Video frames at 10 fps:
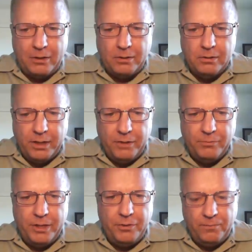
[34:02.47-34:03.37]
director
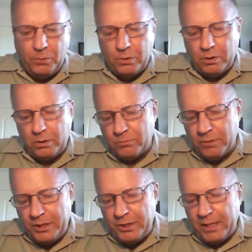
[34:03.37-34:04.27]
in Region 4
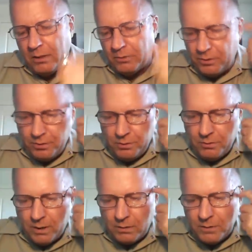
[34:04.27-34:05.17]
reached out
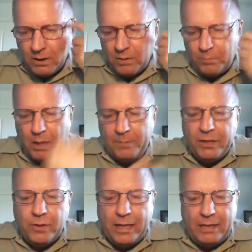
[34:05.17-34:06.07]
to uh,
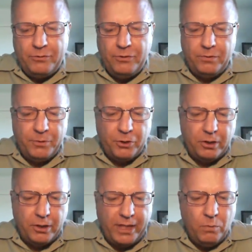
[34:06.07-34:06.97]
Bobby Graves from the
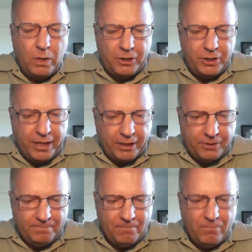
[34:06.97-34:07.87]
Hurricane
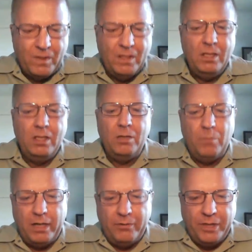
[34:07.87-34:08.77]
WatchNet.
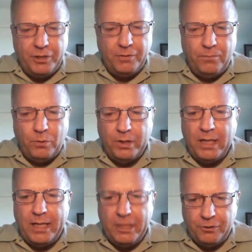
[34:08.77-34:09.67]
My Region 4
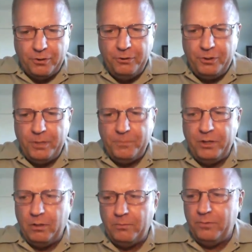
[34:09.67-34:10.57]
guy introduced
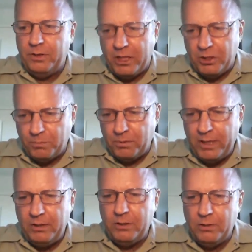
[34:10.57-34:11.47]
himself,
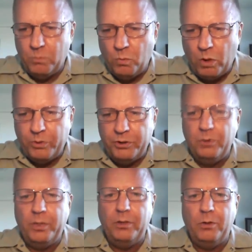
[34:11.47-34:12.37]
explained what was
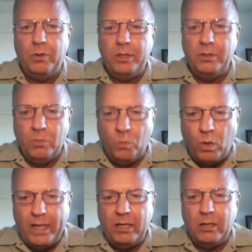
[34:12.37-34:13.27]
going on,
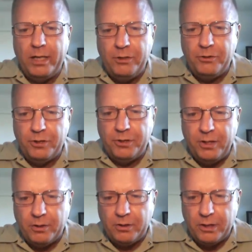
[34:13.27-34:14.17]
why our
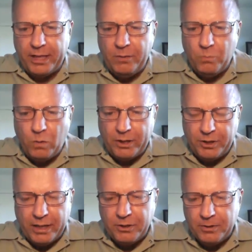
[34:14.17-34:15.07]
interest in the Hurricane
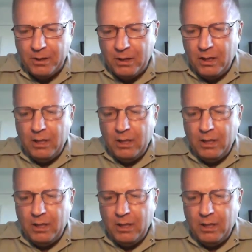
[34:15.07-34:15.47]
WatchNet,